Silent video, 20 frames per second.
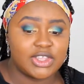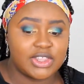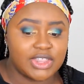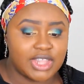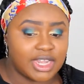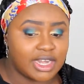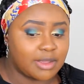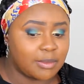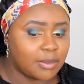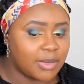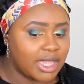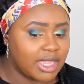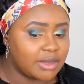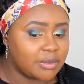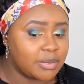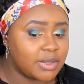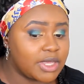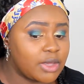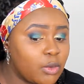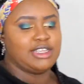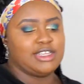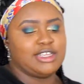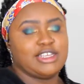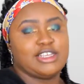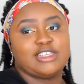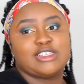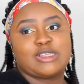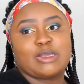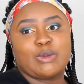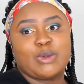that it might be.
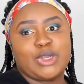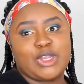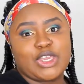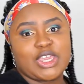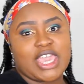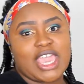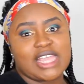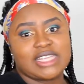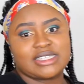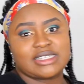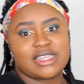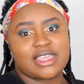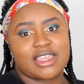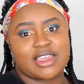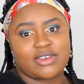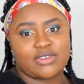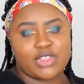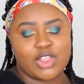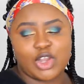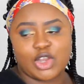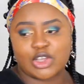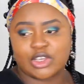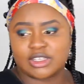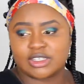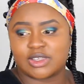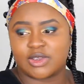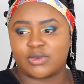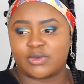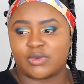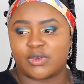So what do you guys think of the look
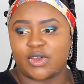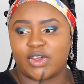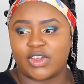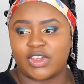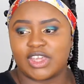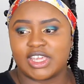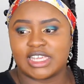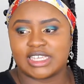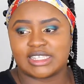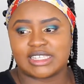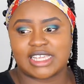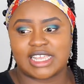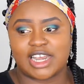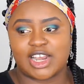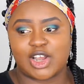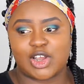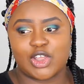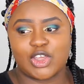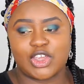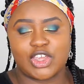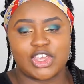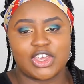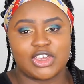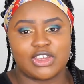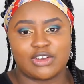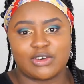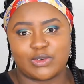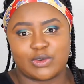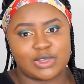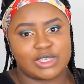so far? Is it a look
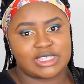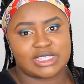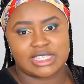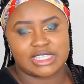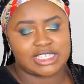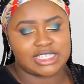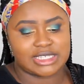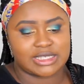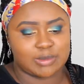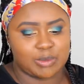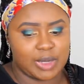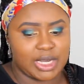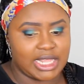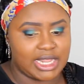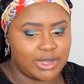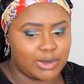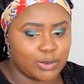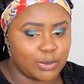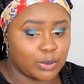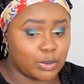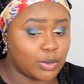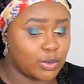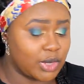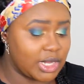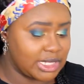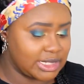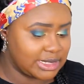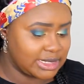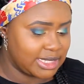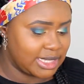or is it just plain old
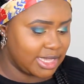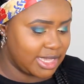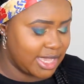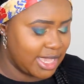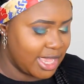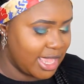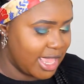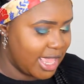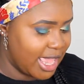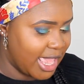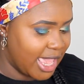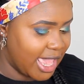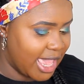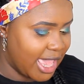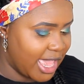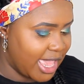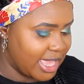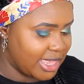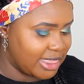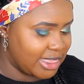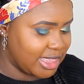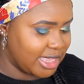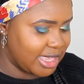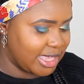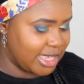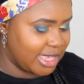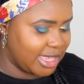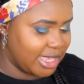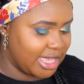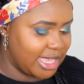crazy? I
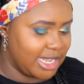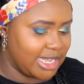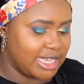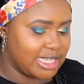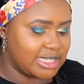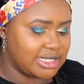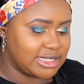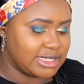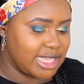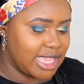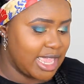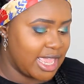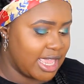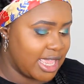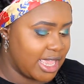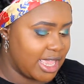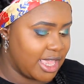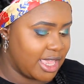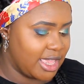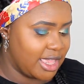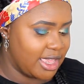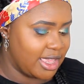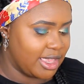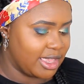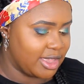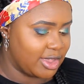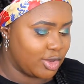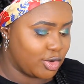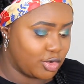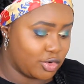think it is a
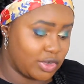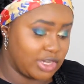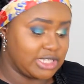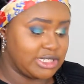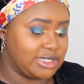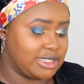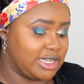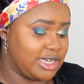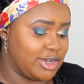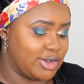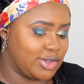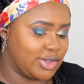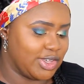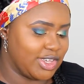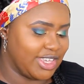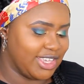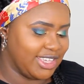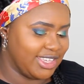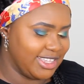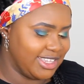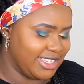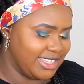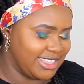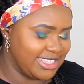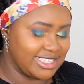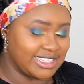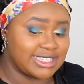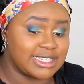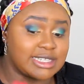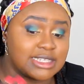crazy look.
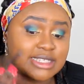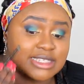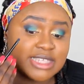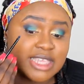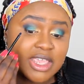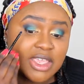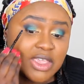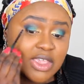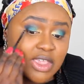This is